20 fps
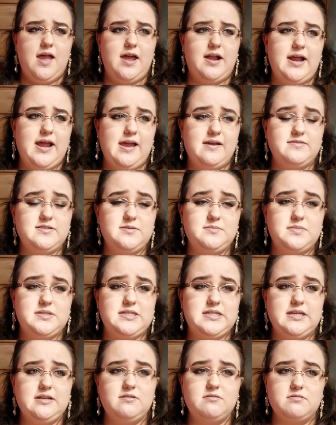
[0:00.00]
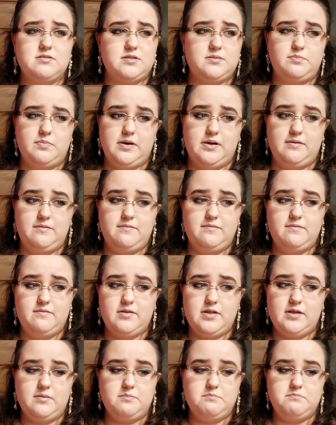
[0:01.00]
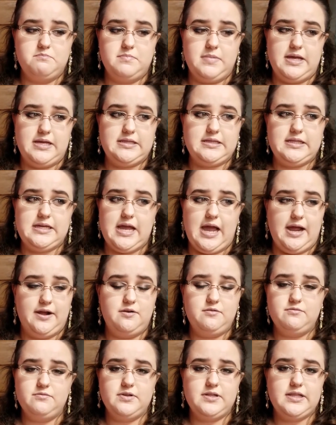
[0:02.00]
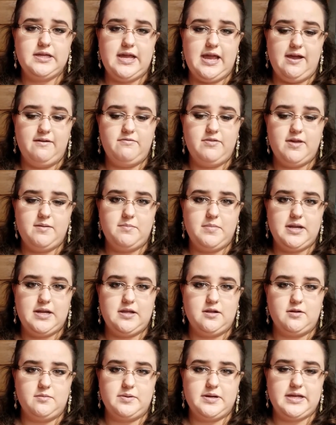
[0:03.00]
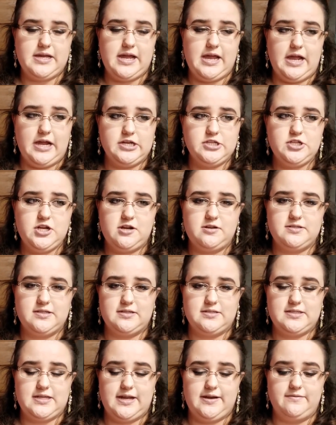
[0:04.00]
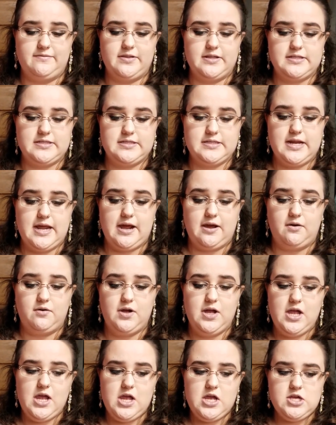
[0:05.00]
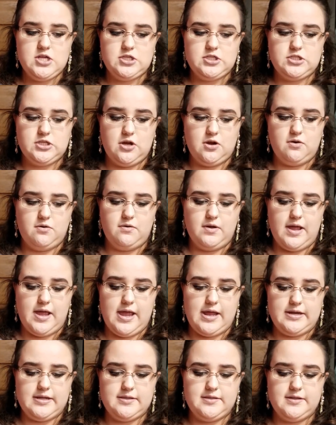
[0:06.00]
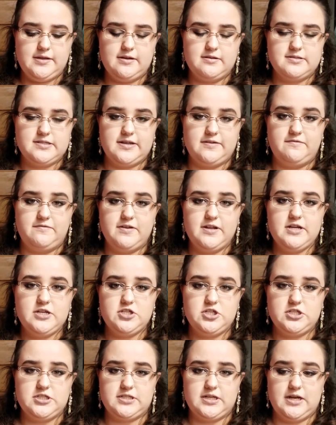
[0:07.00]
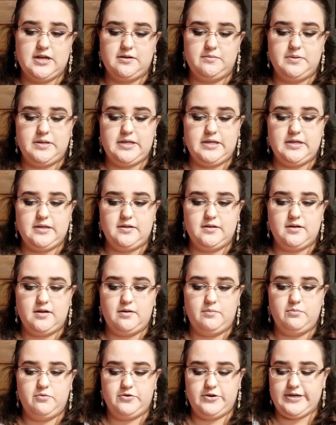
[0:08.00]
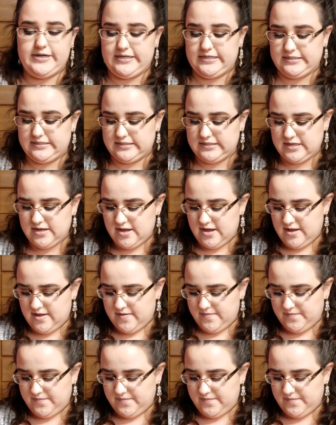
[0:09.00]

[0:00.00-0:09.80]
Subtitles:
and I have some singles, but mainly I don't really have that many Urban Decay eyeshadows outside of this now, so anything else I finish is gonna be a breeze.